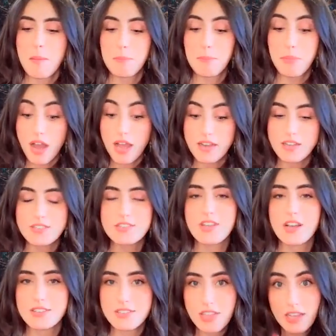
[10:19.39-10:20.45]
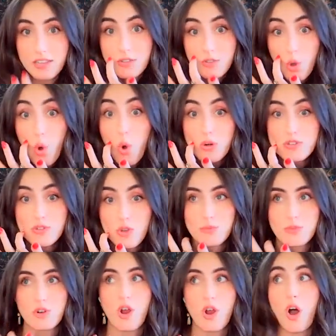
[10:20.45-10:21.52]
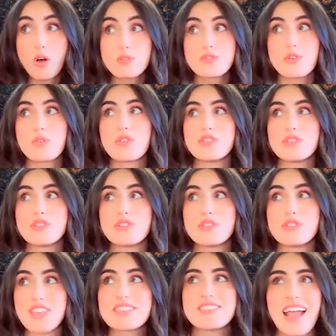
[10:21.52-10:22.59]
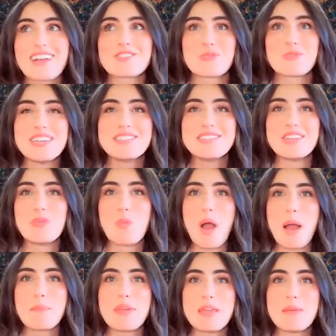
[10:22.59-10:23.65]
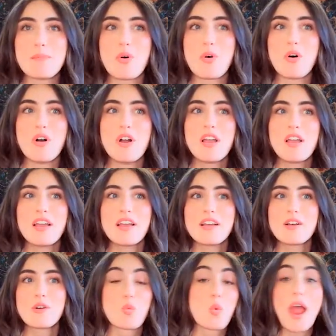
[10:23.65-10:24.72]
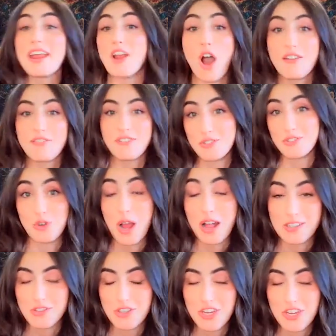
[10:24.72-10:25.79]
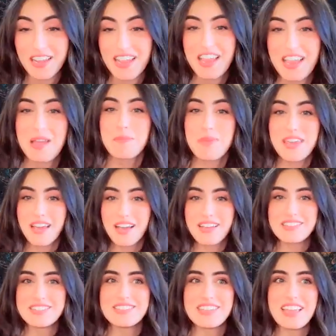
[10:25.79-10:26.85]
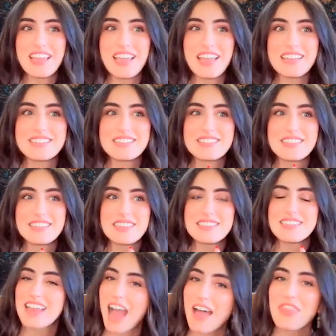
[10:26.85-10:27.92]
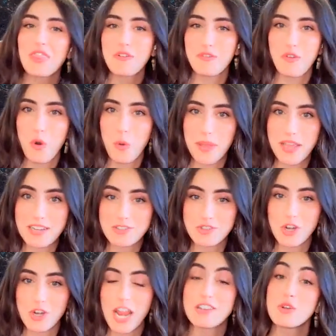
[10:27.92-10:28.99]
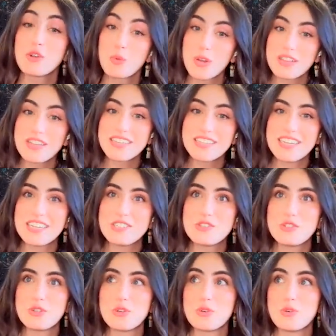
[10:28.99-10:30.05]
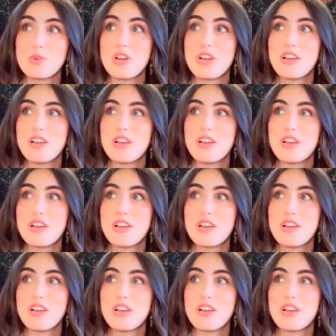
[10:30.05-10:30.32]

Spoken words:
But sun signs horoscopes are also the same exact reason why people write off astrology, because it's not the full picture, and you really need to